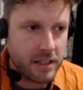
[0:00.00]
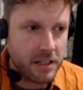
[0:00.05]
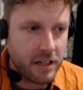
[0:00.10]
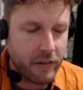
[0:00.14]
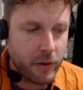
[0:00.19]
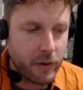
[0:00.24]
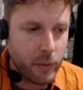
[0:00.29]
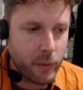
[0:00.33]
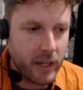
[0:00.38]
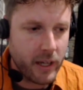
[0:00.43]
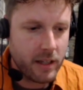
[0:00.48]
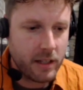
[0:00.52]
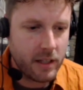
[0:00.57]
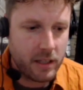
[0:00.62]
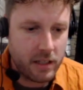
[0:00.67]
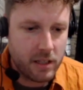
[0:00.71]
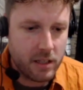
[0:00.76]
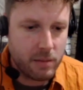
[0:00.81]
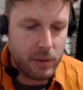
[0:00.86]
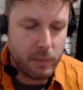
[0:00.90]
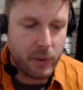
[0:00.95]
way that needs to
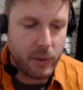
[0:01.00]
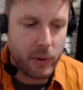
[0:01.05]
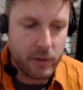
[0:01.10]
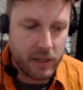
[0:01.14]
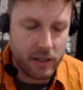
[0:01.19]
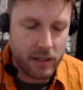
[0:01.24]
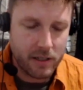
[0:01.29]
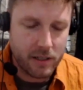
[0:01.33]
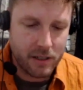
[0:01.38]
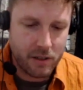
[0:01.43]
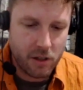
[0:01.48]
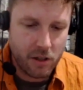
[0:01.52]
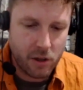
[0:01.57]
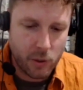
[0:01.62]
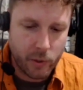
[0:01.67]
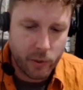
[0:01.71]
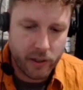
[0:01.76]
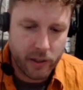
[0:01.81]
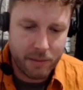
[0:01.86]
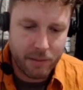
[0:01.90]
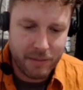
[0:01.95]
be processed, because
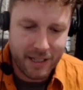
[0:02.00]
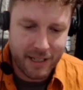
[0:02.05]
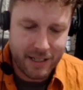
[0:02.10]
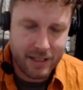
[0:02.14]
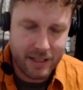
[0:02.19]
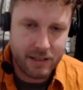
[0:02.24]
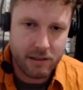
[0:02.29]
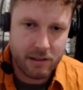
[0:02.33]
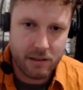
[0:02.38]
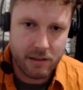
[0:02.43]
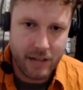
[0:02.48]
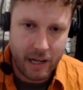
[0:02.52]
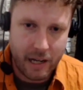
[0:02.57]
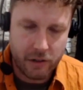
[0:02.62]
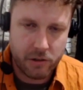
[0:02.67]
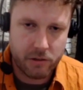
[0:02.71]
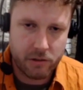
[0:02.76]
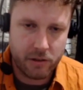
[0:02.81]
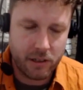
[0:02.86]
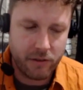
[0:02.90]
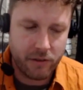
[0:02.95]
thorium isn't
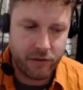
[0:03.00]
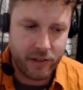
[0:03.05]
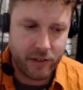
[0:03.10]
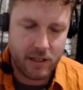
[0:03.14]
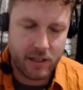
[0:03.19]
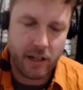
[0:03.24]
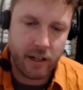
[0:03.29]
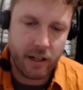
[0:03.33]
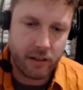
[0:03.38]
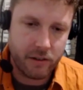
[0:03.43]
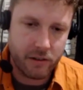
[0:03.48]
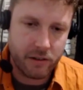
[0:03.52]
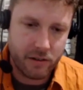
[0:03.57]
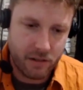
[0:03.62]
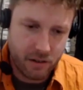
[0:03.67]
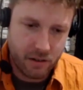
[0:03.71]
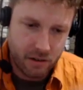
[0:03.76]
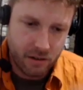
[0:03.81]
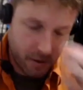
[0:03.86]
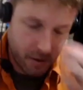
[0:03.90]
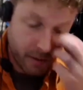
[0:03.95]
naturally fissile. There's
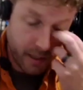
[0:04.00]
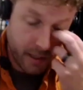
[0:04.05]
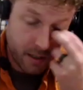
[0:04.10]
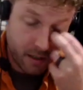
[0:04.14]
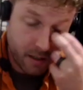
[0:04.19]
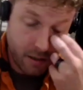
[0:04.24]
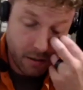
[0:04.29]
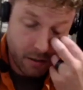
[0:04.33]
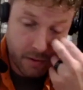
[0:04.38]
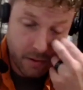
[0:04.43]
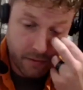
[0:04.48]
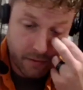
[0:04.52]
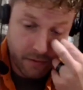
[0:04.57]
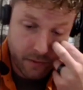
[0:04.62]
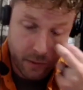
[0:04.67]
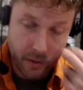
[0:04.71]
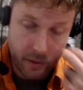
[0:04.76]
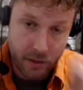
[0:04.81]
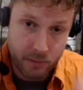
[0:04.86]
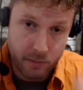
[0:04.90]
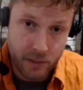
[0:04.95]
no isotopes of
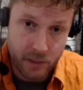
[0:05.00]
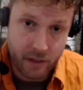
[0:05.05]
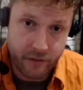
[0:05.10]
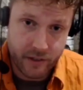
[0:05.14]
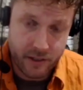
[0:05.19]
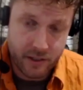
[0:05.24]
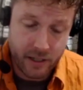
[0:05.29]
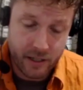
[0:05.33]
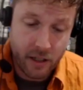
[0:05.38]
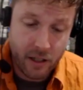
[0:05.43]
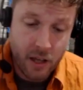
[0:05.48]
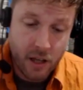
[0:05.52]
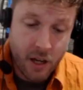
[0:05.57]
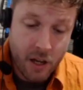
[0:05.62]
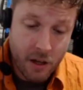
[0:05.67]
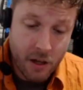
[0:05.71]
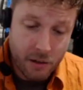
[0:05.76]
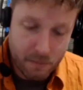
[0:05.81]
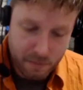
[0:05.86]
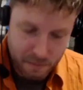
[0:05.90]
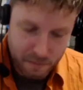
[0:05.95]
thorium that are fissile.
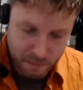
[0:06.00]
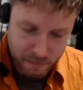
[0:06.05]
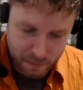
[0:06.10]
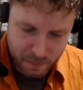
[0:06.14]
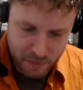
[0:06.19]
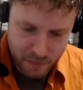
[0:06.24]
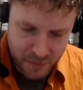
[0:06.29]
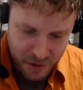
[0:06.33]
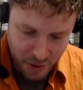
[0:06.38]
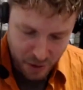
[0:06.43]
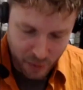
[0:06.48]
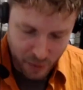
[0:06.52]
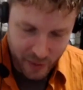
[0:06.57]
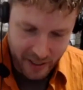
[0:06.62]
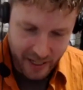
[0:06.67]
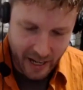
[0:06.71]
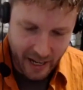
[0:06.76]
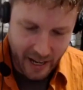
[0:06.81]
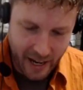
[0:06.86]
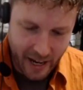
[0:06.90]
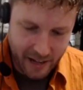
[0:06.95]
So what
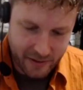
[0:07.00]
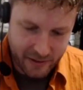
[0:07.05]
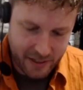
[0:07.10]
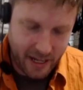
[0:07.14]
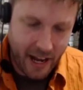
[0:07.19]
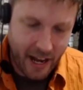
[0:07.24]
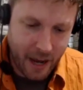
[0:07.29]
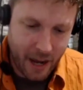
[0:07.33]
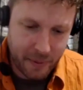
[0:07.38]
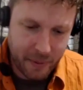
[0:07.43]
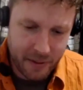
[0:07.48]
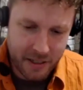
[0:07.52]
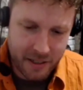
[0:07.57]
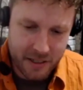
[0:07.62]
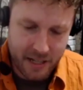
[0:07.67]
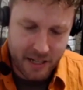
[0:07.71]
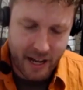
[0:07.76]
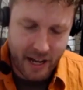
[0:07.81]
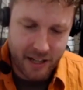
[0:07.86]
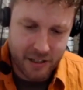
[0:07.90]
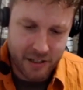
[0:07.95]
has to happen is it
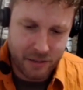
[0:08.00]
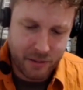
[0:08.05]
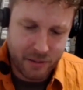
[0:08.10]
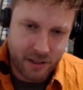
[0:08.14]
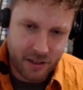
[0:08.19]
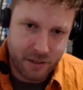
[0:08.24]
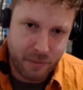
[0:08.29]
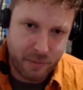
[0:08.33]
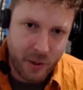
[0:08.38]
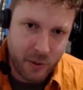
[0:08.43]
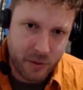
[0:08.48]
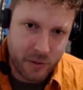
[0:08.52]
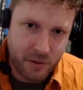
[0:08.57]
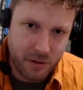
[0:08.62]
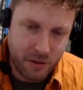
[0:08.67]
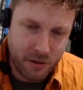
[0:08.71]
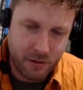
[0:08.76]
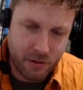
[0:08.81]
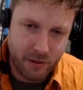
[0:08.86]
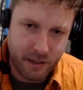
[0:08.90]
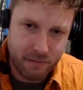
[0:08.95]
has to be exposed
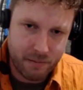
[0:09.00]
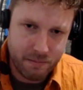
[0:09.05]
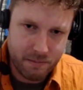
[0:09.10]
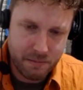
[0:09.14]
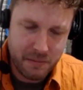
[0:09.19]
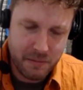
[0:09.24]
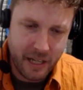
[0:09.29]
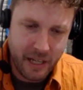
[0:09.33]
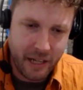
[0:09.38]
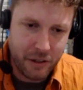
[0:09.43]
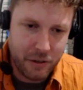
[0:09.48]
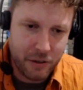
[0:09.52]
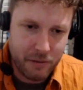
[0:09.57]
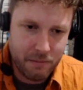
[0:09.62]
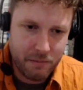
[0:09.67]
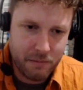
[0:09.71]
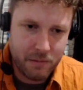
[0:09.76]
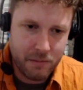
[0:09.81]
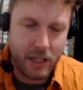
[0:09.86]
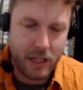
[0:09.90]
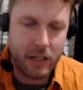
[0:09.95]
to
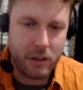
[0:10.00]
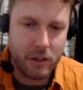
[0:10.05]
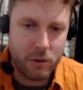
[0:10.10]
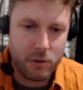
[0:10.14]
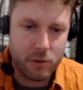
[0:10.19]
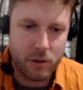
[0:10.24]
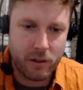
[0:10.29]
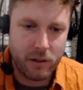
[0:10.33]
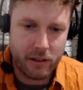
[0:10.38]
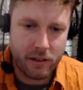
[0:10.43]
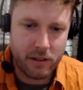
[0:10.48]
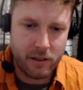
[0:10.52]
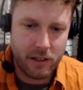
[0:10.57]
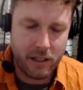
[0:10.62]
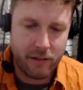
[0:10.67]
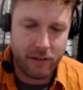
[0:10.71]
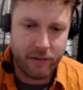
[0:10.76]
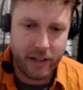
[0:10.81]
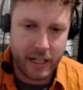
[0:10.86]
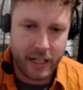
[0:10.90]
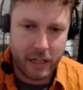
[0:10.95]
a neutron
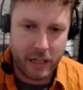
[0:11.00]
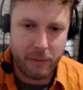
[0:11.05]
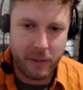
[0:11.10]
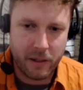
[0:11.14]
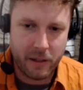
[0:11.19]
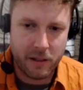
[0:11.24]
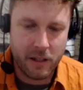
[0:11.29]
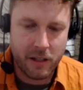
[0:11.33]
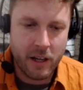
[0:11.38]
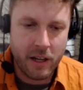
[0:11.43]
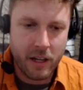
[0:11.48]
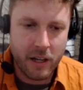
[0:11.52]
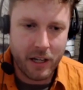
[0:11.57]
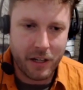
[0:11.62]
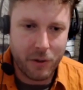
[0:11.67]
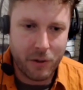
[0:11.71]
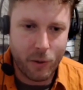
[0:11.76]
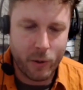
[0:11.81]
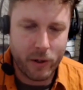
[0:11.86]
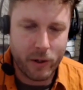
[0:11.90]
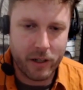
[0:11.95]
environment in
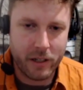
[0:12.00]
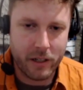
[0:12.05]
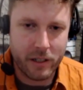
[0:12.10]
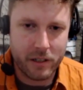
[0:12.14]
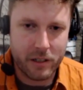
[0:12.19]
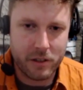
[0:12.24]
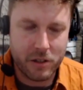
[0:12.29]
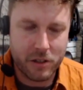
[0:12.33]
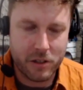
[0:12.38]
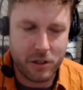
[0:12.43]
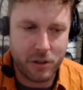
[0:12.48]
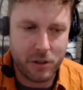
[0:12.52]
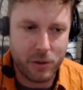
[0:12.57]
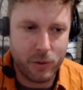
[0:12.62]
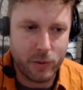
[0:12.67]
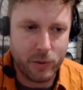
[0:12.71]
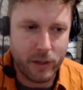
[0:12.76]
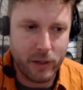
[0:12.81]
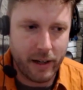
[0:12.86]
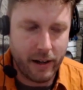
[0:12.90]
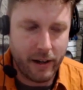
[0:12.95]
order
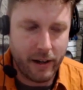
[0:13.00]
to